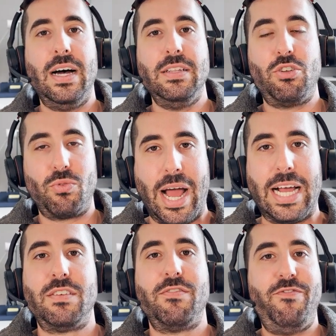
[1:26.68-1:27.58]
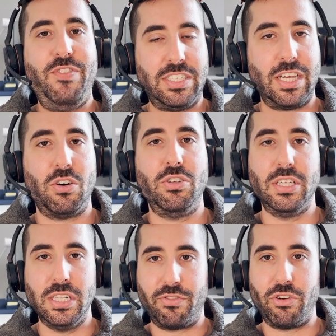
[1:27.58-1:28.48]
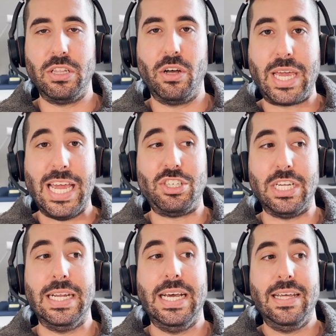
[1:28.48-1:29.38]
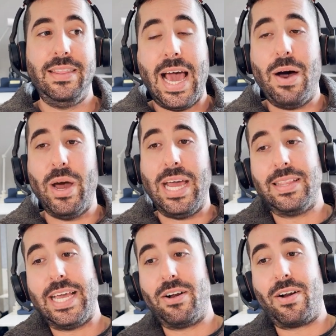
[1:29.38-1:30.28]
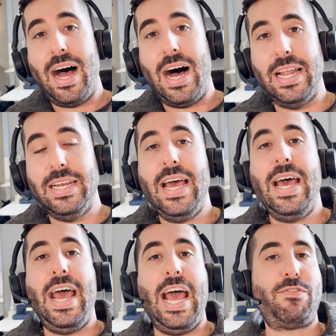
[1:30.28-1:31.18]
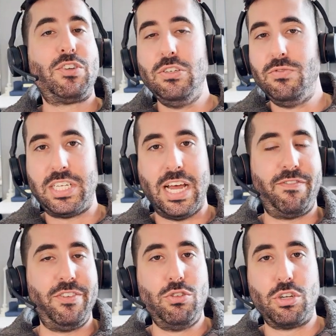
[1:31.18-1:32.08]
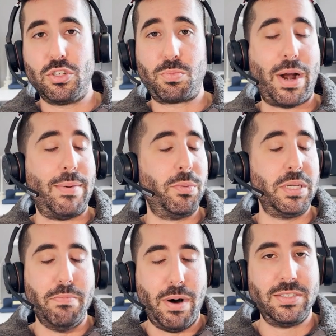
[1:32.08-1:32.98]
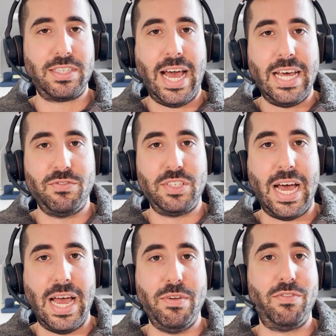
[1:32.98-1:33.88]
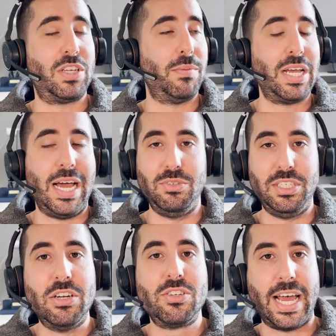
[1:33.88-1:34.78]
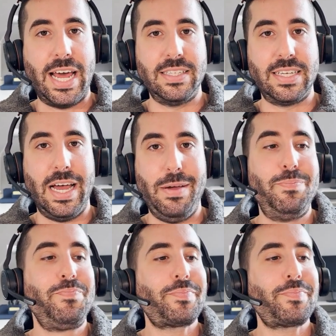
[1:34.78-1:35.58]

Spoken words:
direct physical delivery location. That way, later on, after you've set futures probably months ahead of time, if sometimes years ahead of time,